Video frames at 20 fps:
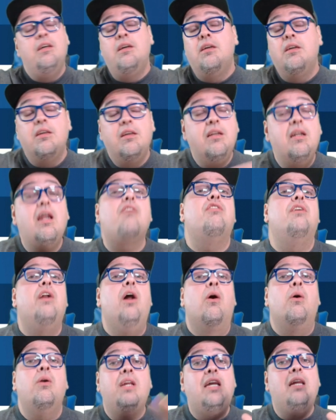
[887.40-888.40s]
You never know.
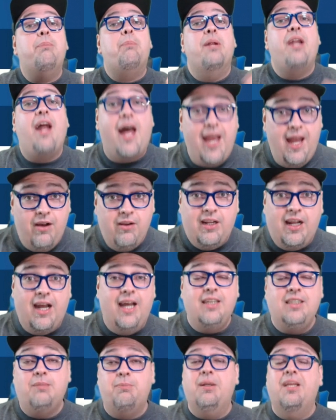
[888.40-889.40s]
Keep an eye out,
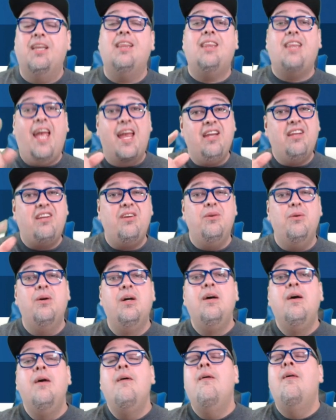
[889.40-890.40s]
guys, but thank you.
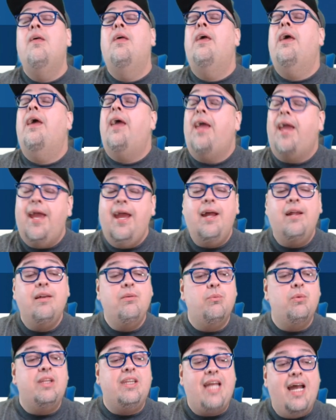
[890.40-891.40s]
And
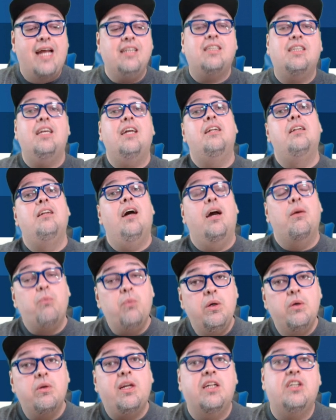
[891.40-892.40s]
with that said, I
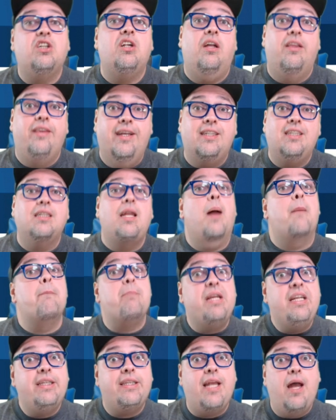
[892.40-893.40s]
will catch y'all next time.
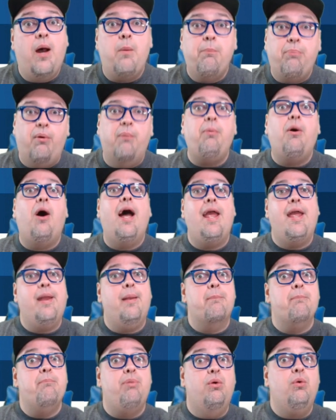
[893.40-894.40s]
Peace out, blah, blah,
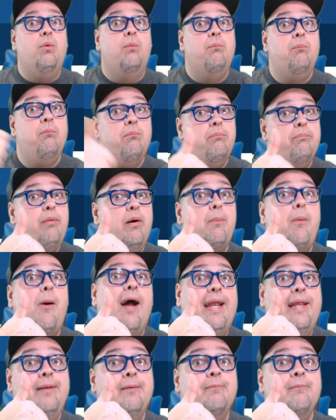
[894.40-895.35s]
and boom. Bye-bye.